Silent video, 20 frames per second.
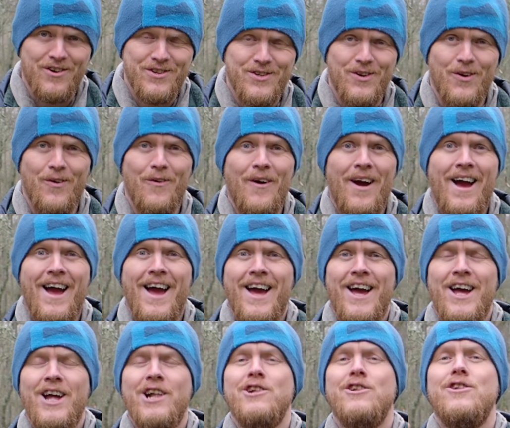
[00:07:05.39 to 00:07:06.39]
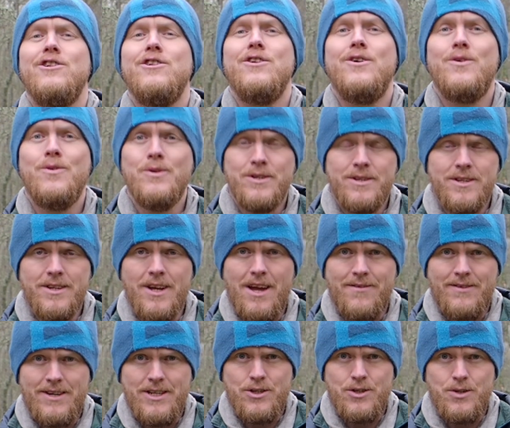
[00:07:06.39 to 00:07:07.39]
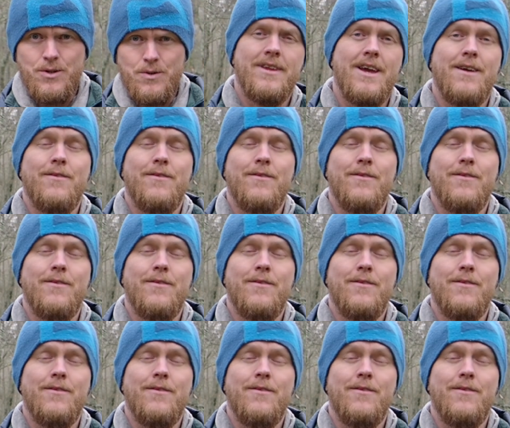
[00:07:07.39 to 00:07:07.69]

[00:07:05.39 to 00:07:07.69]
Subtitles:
So loads to dive into.